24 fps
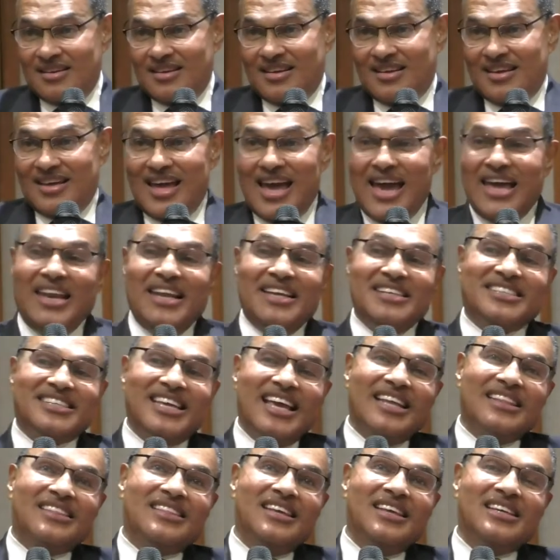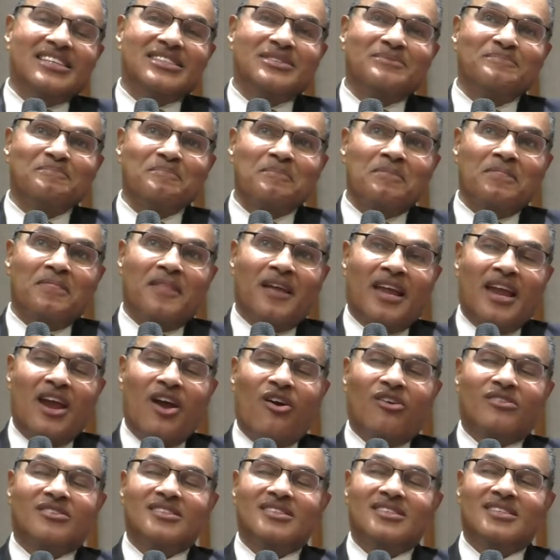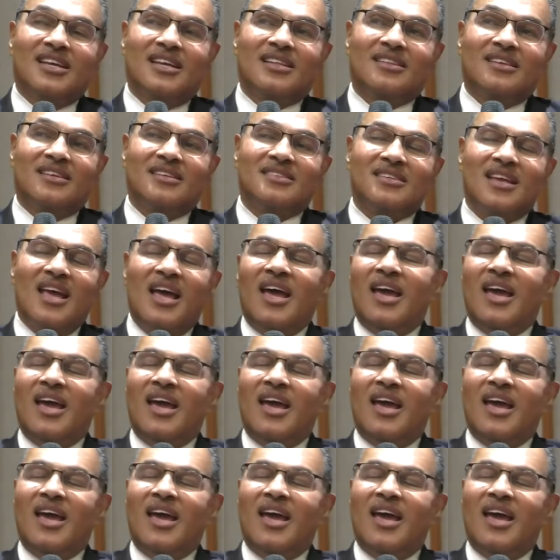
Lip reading: And he said this, the character said this,